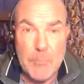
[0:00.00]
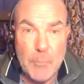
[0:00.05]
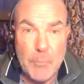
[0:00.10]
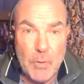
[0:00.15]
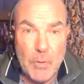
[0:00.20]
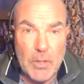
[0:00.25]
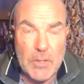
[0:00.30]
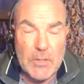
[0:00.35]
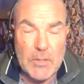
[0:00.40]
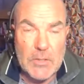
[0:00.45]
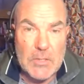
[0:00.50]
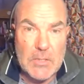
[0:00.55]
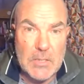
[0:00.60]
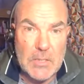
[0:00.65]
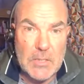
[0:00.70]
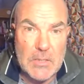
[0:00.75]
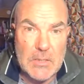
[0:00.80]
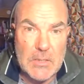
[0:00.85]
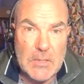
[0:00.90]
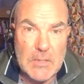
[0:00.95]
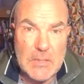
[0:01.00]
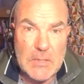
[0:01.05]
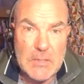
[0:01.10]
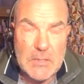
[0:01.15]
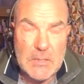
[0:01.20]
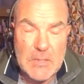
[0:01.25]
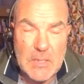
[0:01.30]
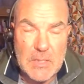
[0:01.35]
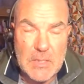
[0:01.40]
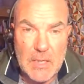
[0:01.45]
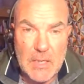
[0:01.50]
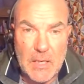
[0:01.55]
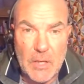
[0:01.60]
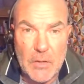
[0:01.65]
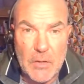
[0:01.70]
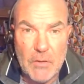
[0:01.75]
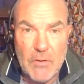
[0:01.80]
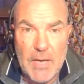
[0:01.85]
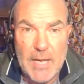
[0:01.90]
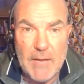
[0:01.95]
products and uh,
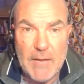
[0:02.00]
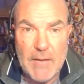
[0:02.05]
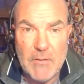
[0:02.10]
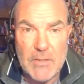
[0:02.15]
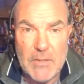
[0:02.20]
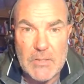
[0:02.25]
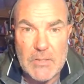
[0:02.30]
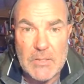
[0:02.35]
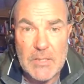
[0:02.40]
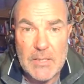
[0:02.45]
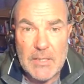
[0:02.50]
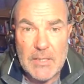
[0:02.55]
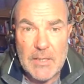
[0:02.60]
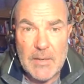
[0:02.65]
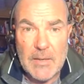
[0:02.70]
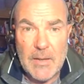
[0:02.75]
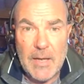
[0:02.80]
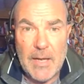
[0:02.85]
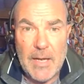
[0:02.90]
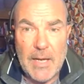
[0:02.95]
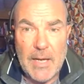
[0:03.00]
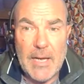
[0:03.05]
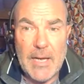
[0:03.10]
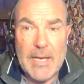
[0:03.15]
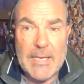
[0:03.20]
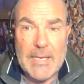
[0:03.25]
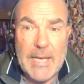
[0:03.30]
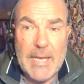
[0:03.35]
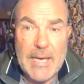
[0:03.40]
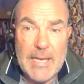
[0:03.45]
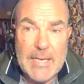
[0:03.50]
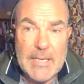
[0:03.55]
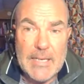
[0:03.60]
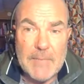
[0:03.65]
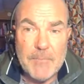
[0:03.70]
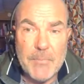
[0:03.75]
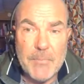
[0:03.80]
other areas uh, again,